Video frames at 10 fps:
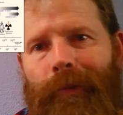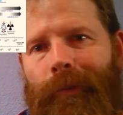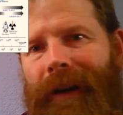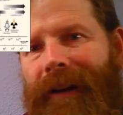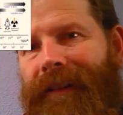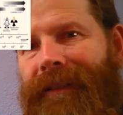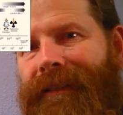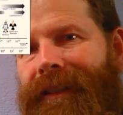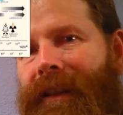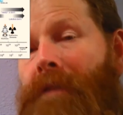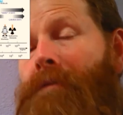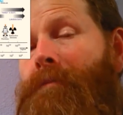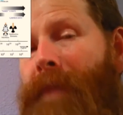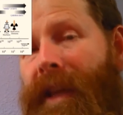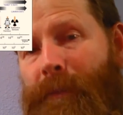Well,
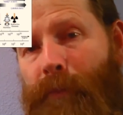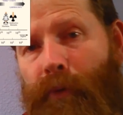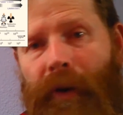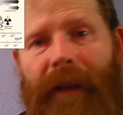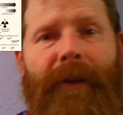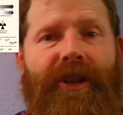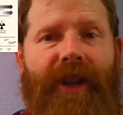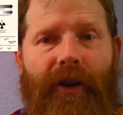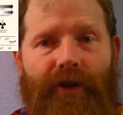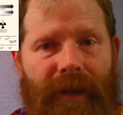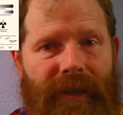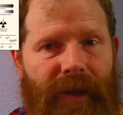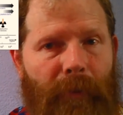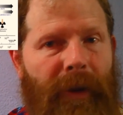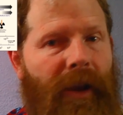that's pretty much energies
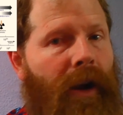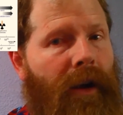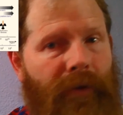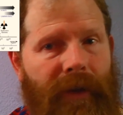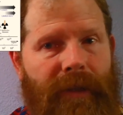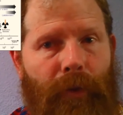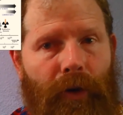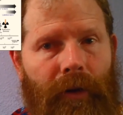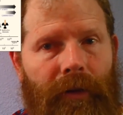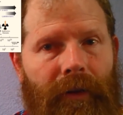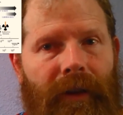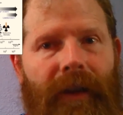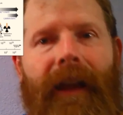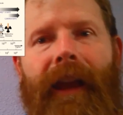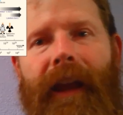that are beyond visible,
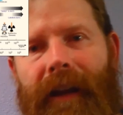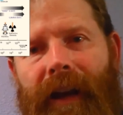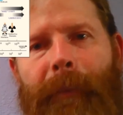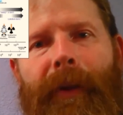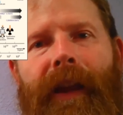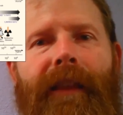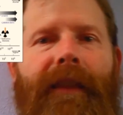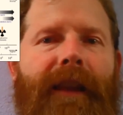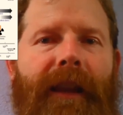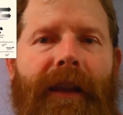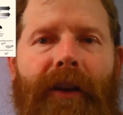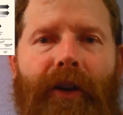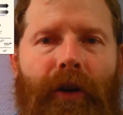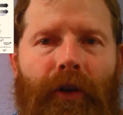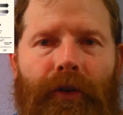and up in the
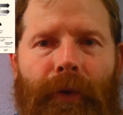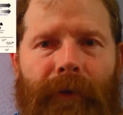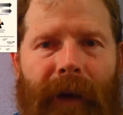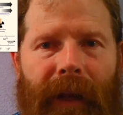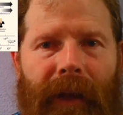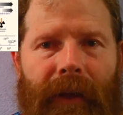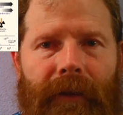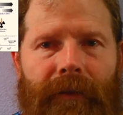ultraviolet.